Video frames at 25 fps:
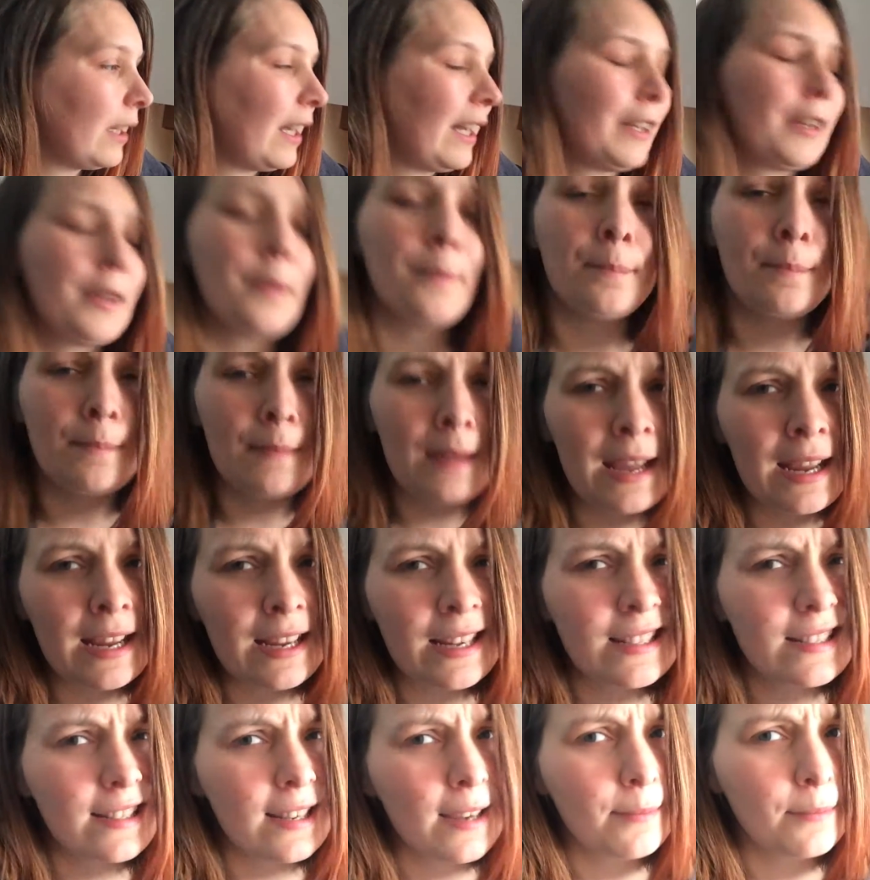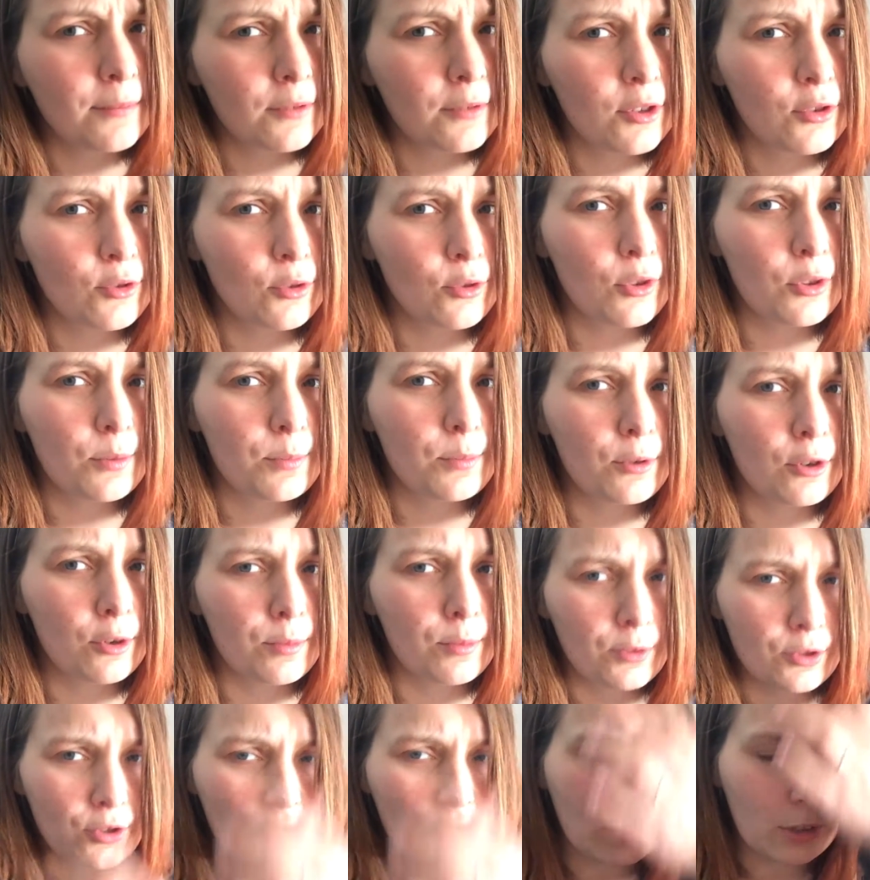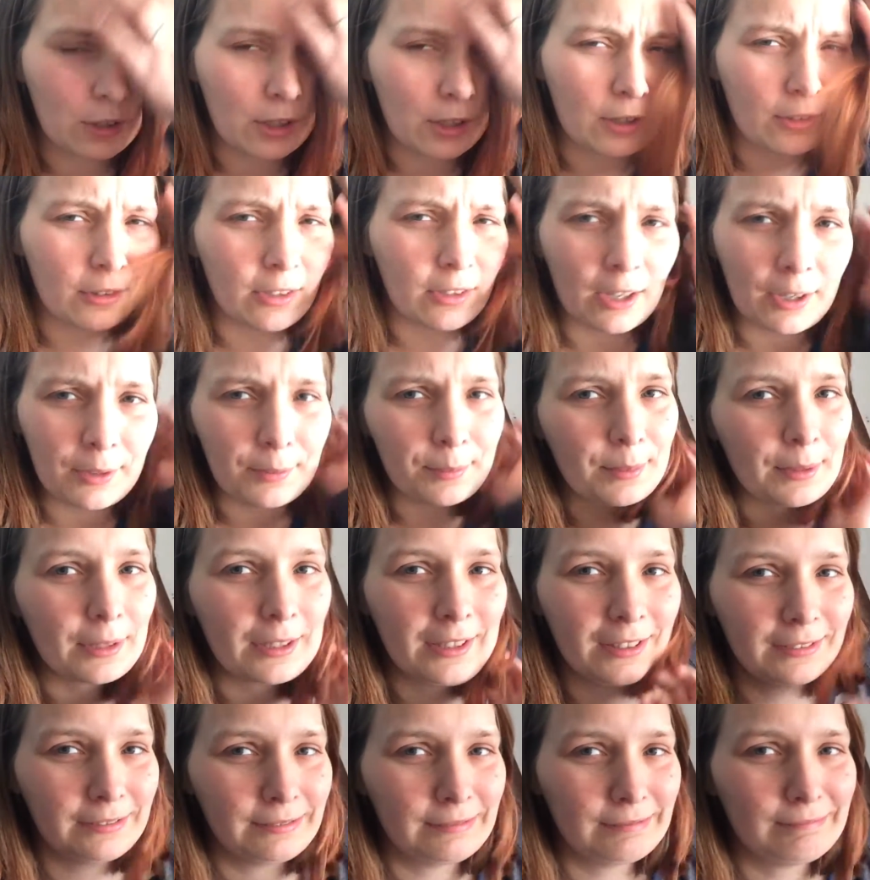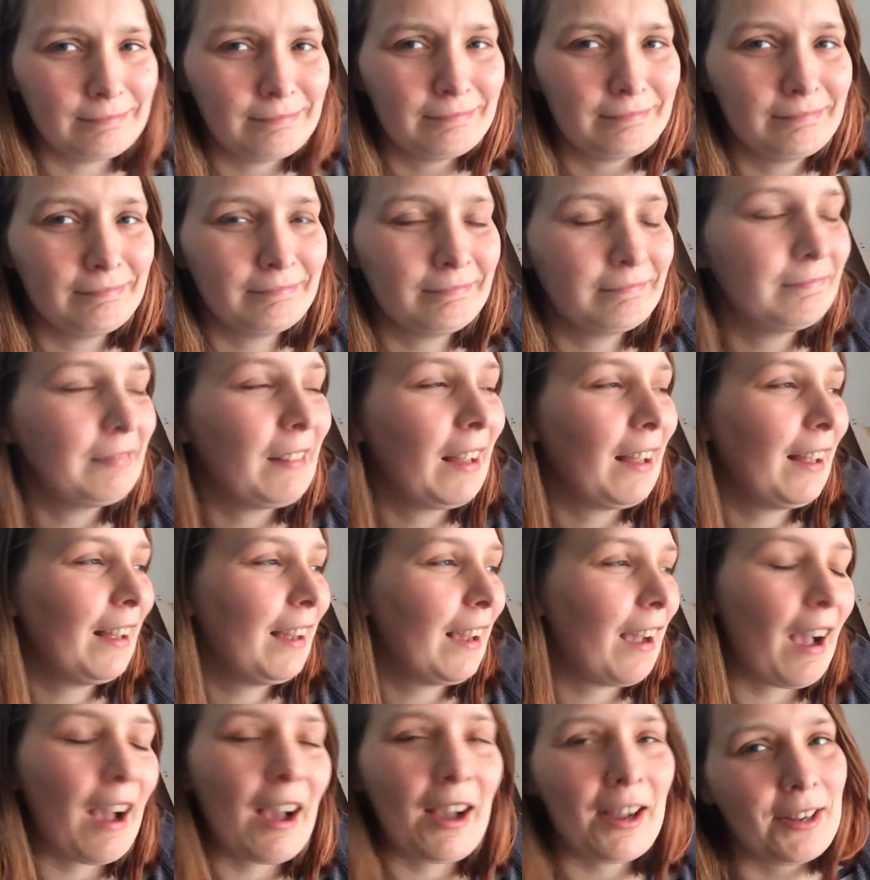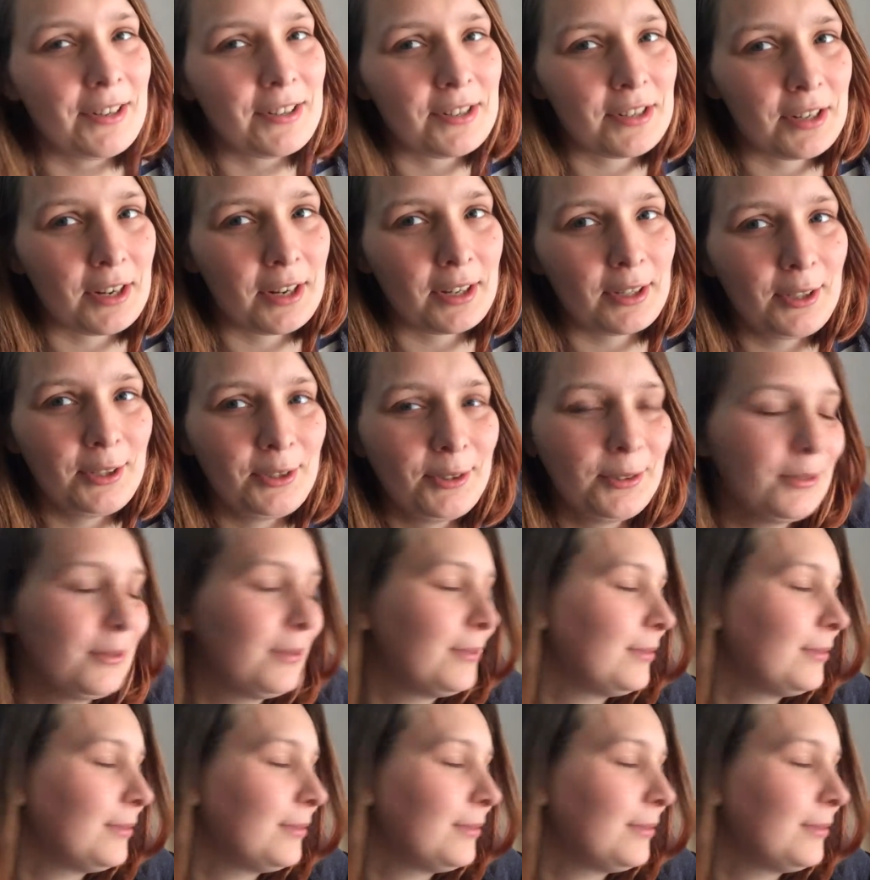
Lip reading: And I may attempt to draw the Paw Patrol logo, but I don't know.